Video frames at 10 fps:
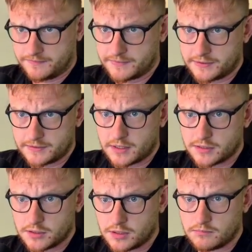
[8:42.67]
This is
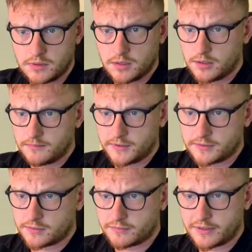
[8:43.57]
awesome. This
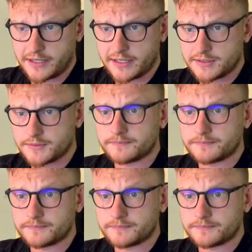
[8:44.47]
looks really nice.